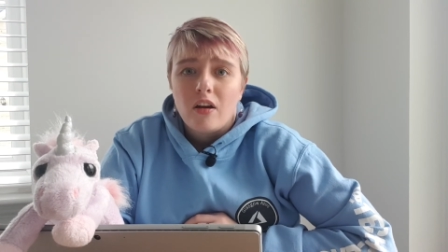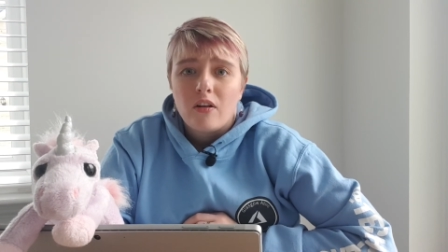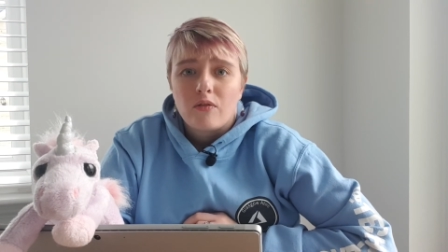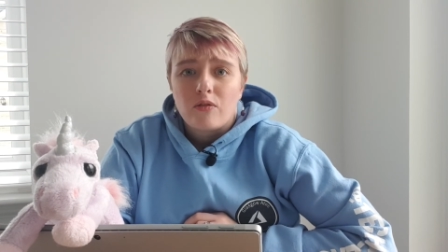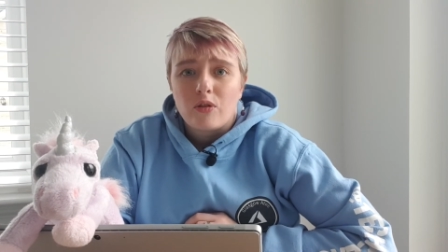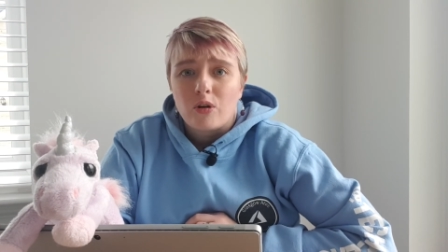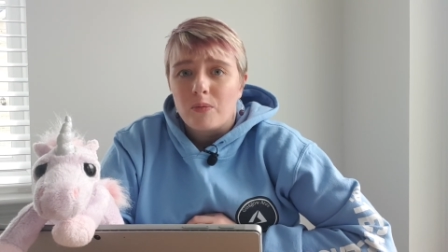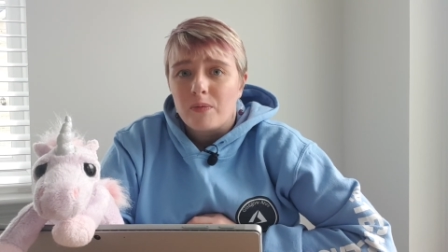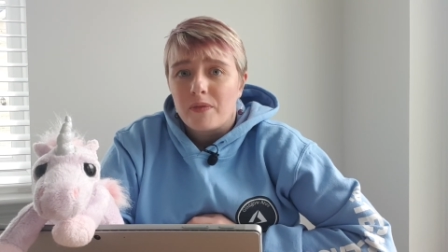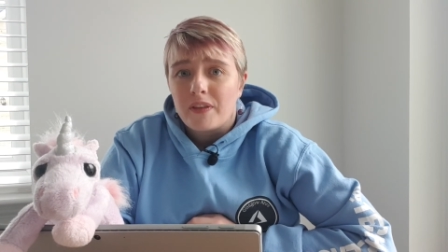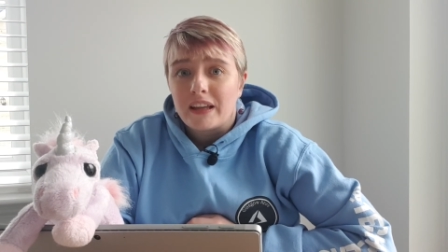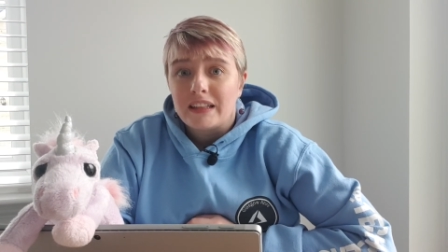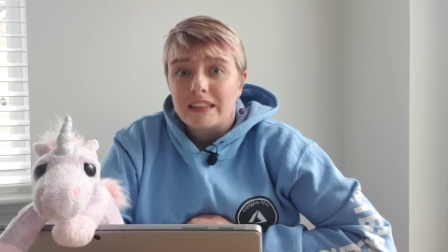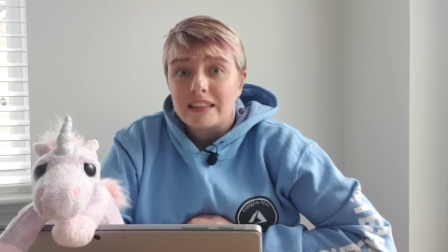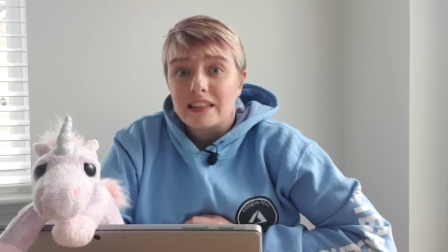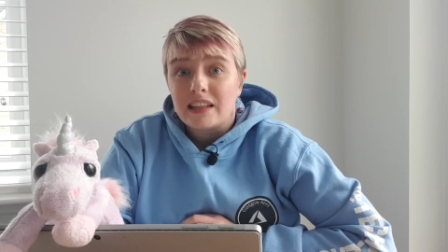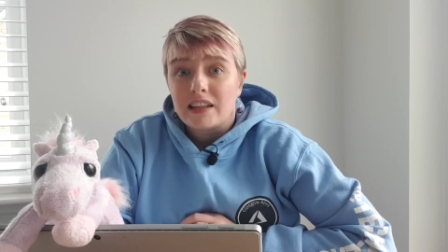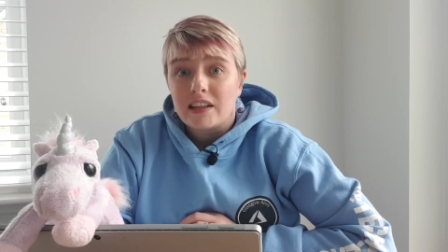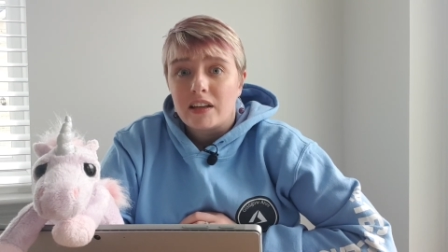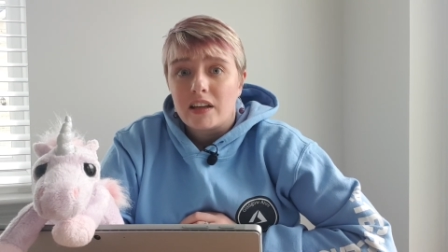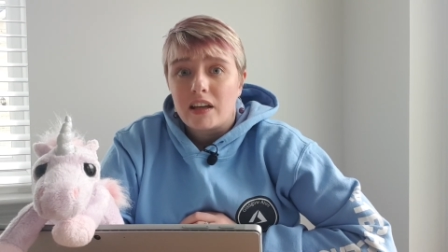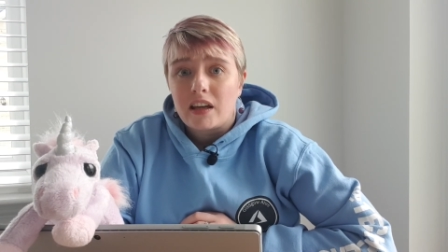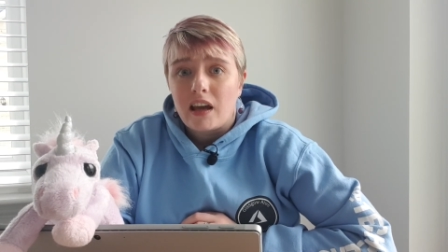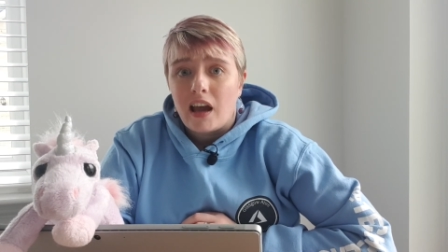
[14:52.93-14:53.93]
from things
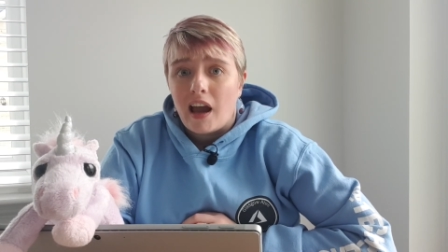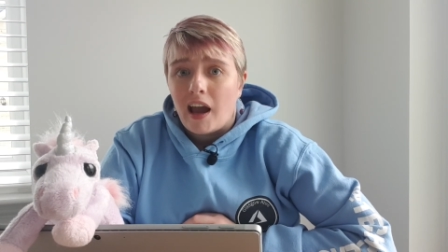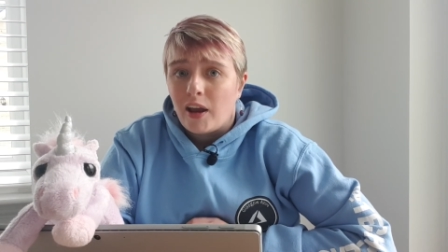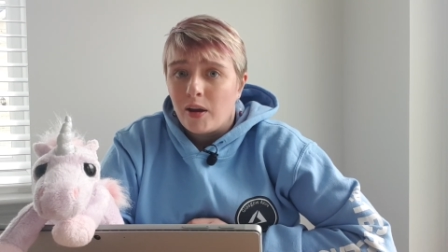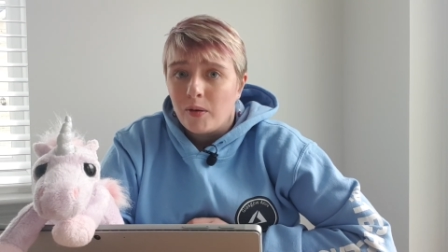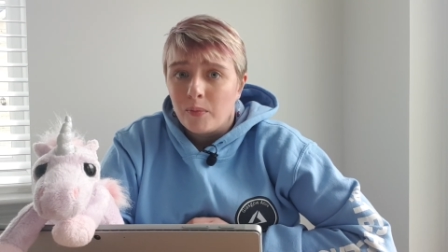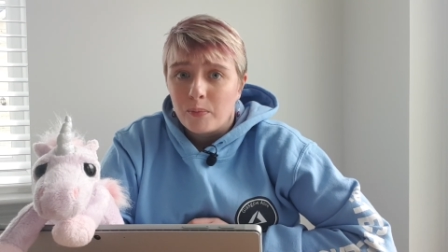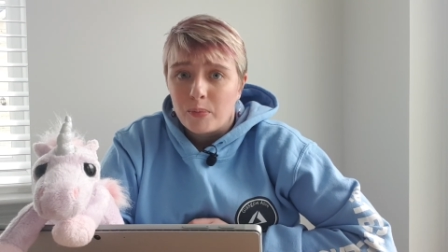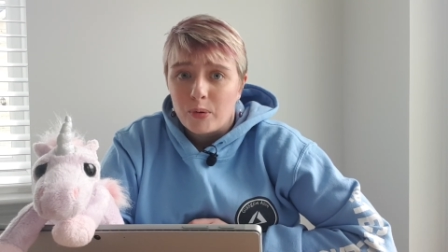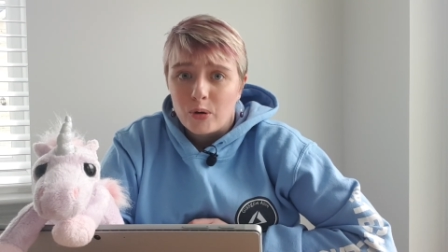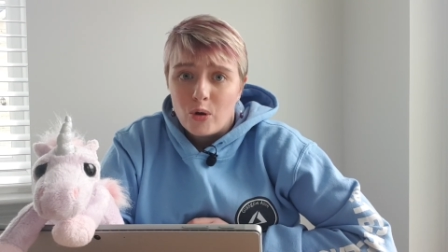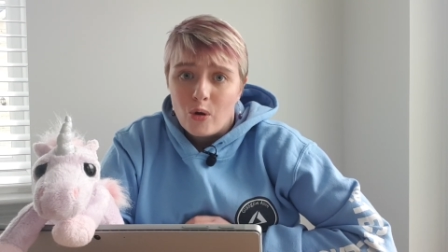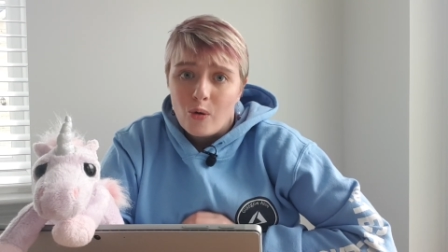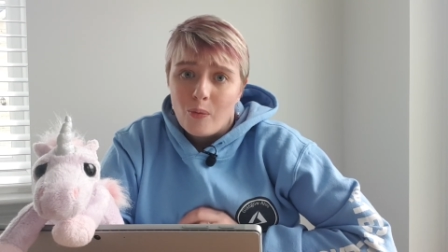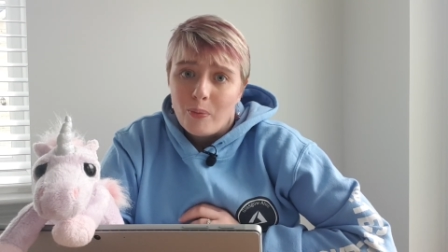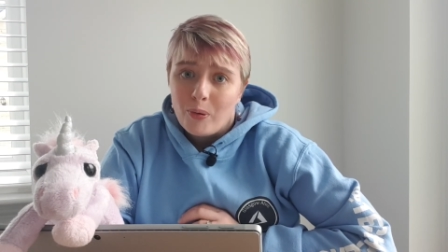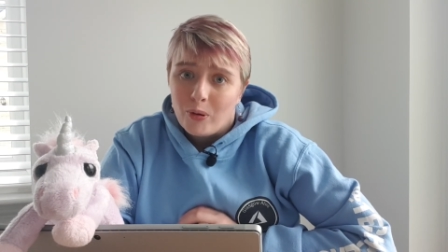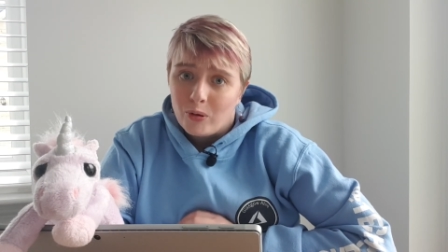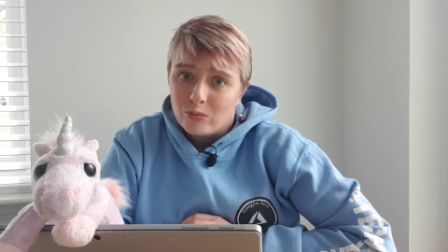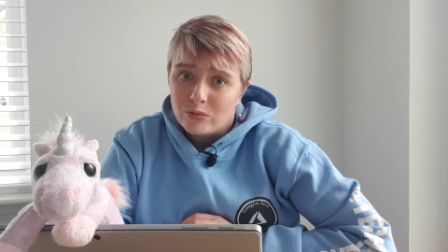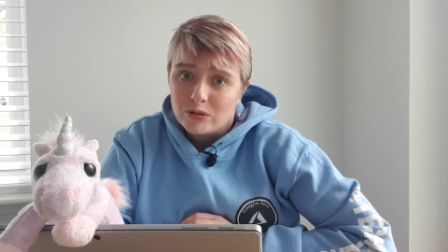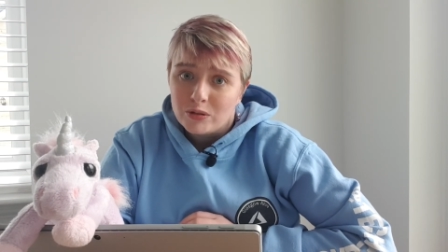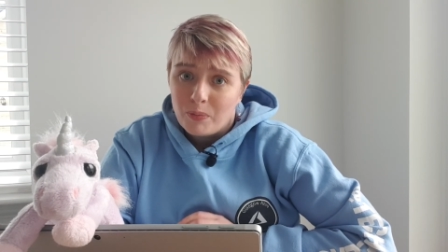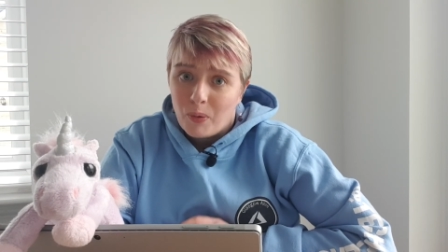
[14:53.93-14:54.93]
like iron brew
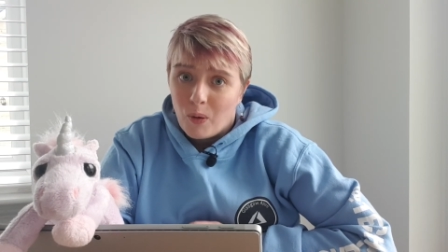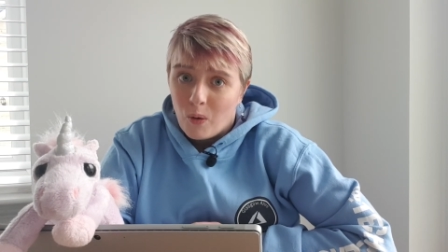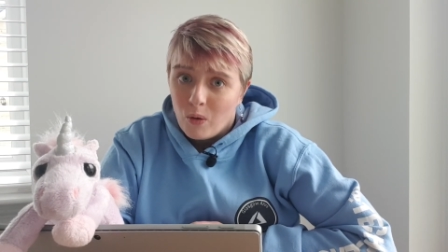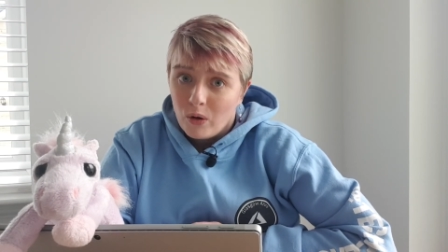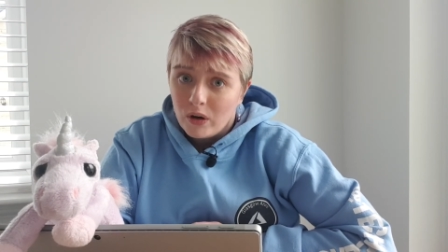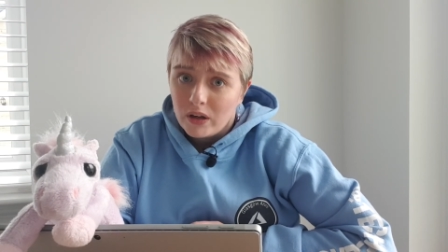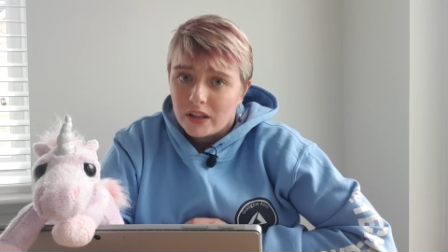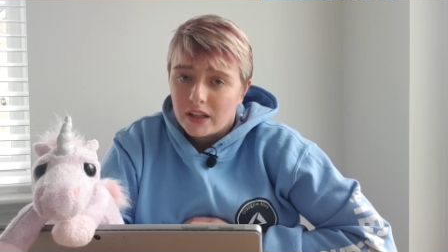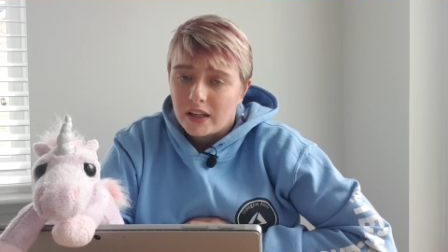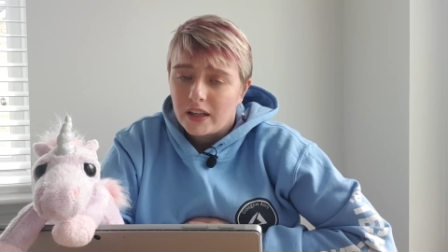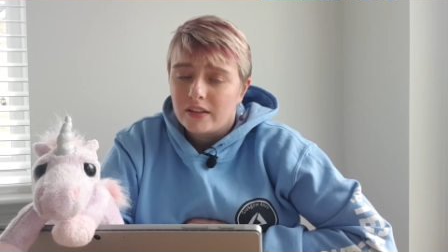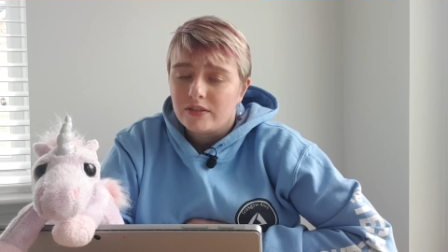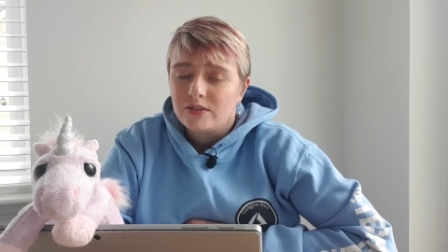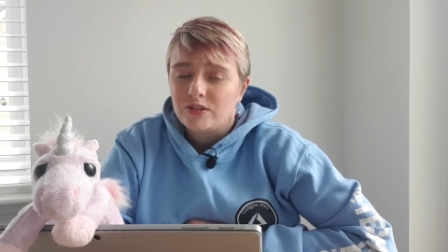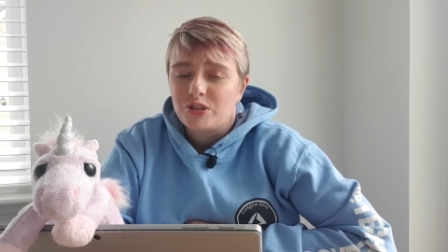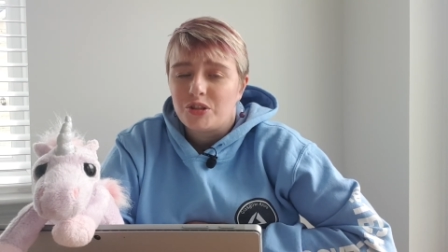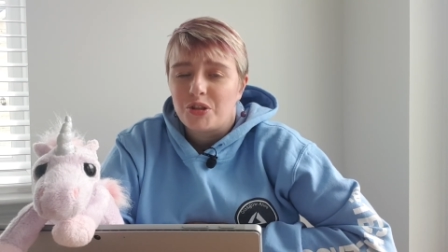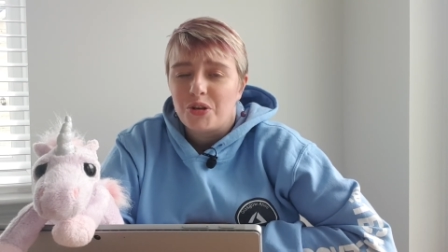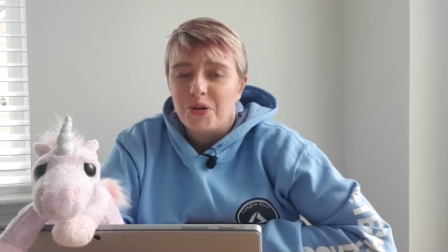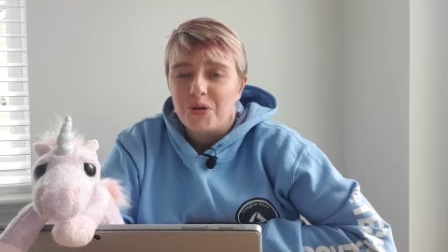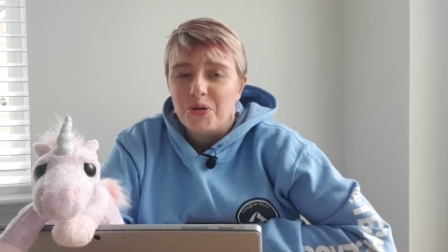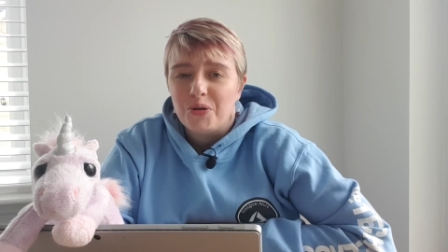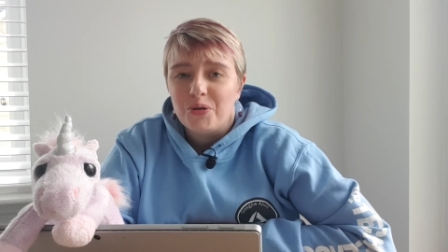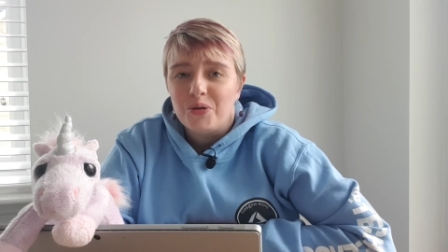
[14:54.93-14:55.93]
pulled pork
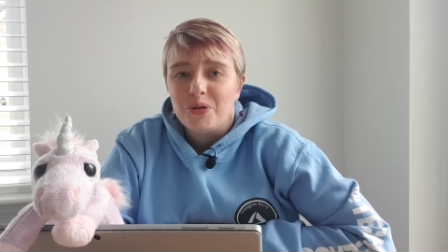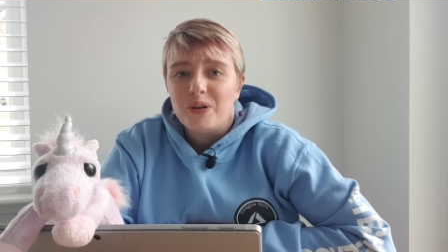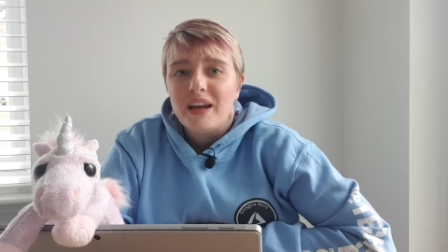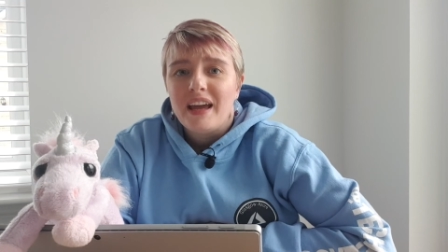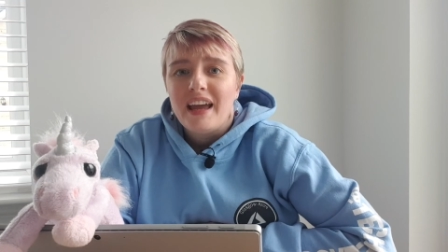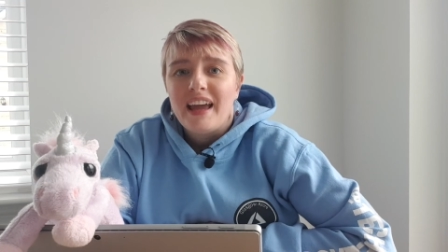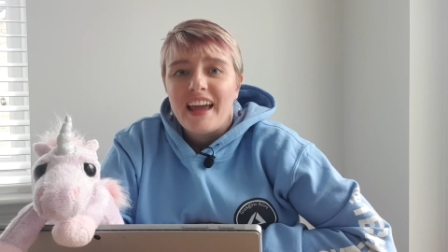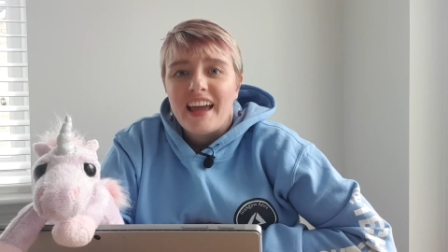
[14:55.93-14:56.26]
to